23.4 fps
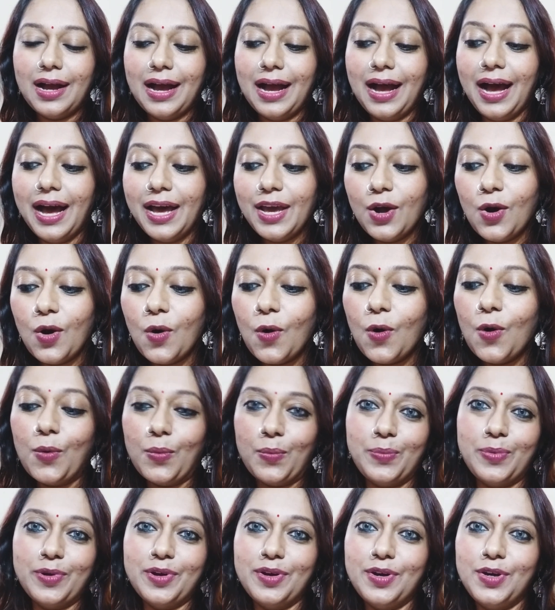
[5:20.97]
I
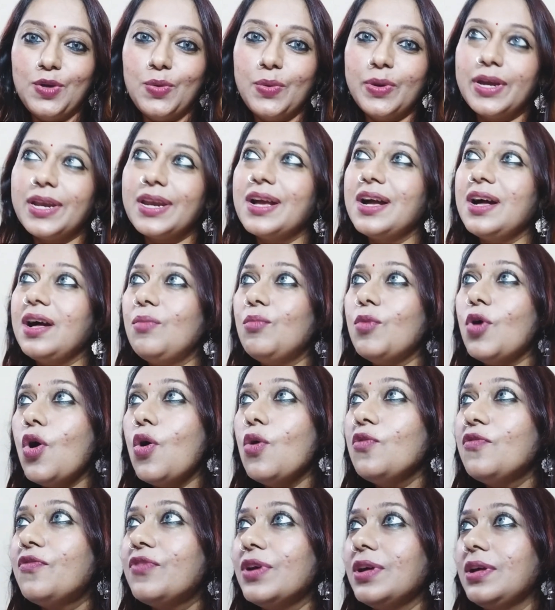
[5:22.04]
hope you can come
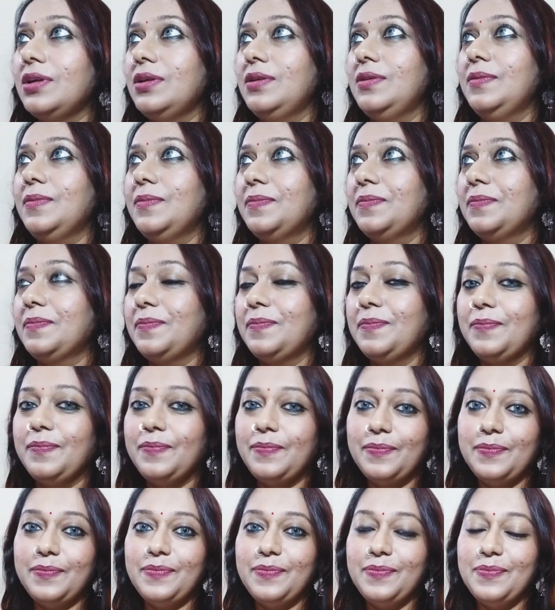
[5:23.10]
over,
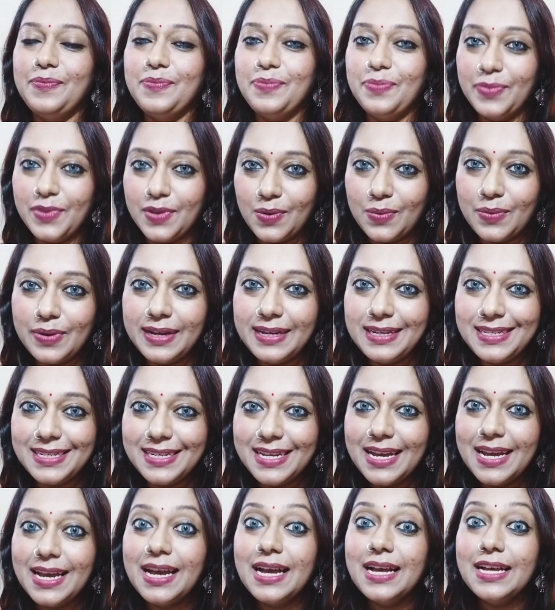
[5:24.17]
right?
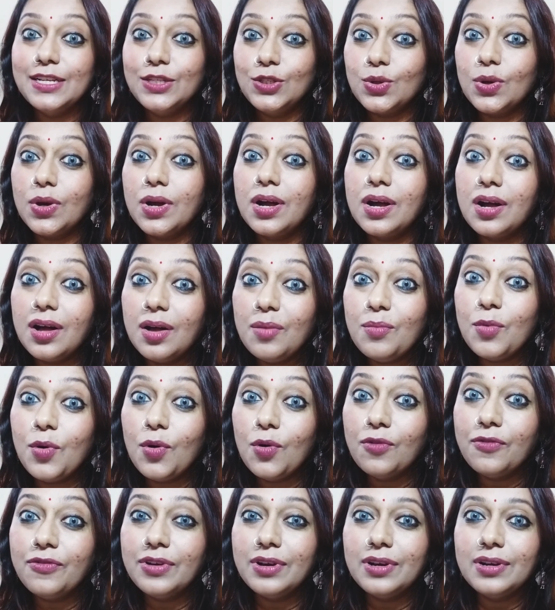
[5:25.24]
So come
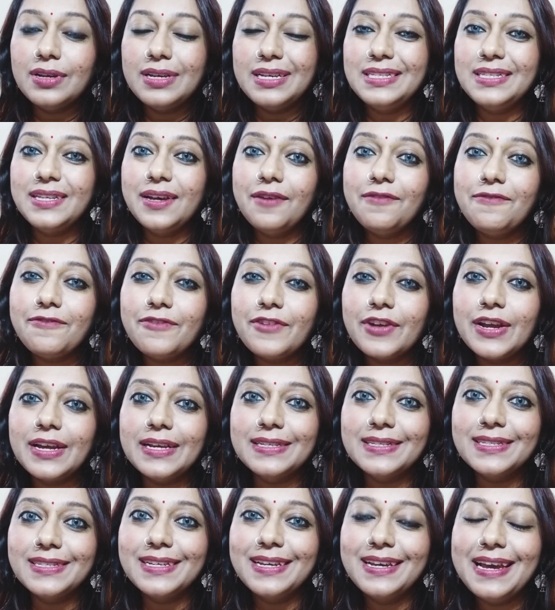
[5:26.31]
over is a
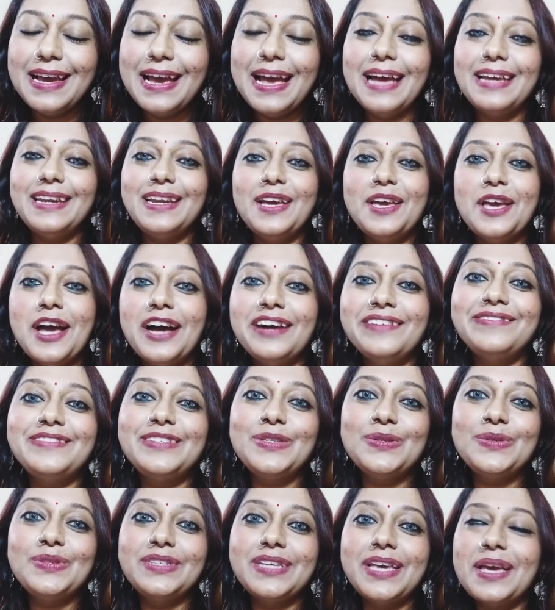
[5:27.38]
phrase and I have
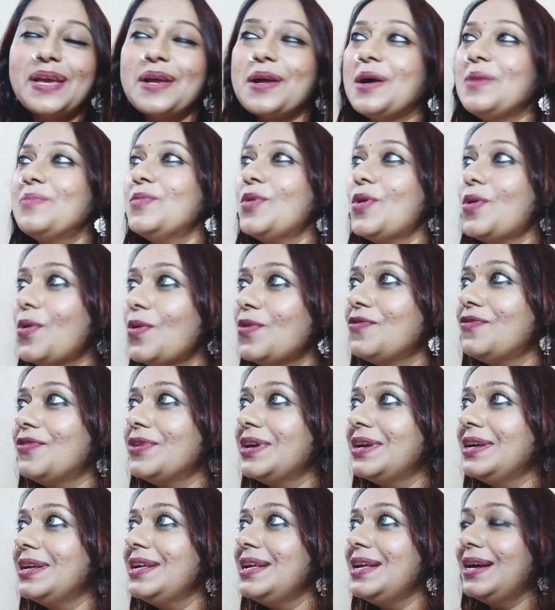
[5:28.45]
to say come
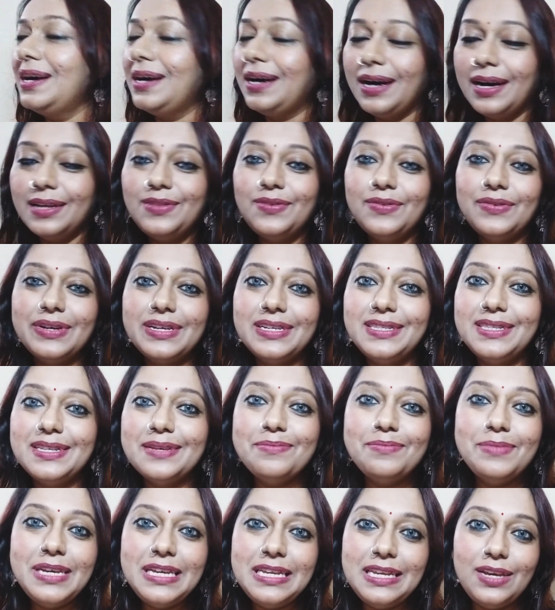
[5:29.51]
over, otherwise the
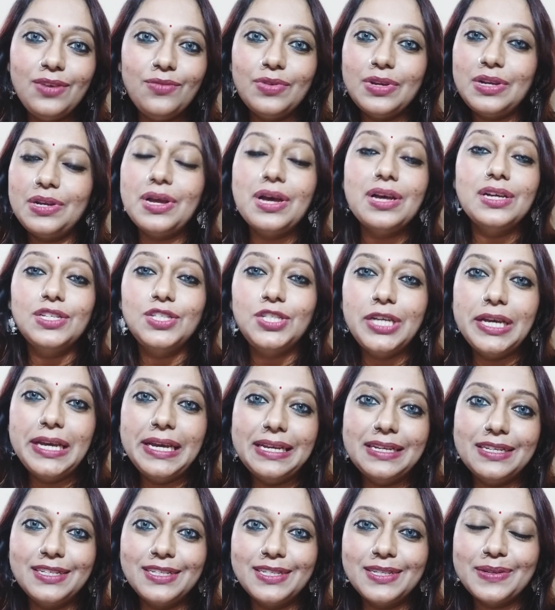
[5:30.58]
meaning will
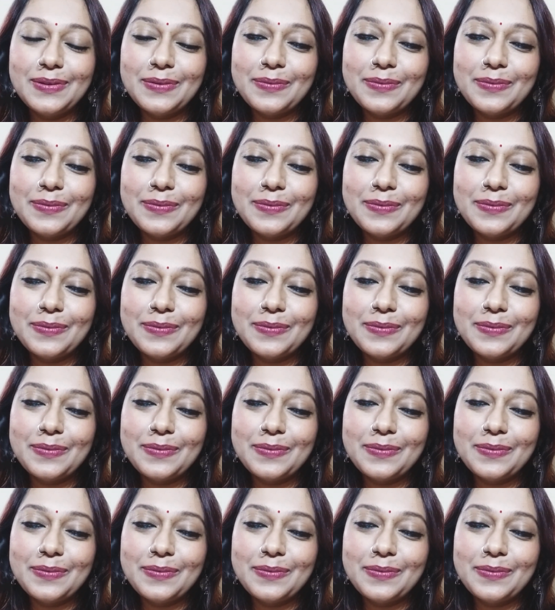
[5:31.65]
change.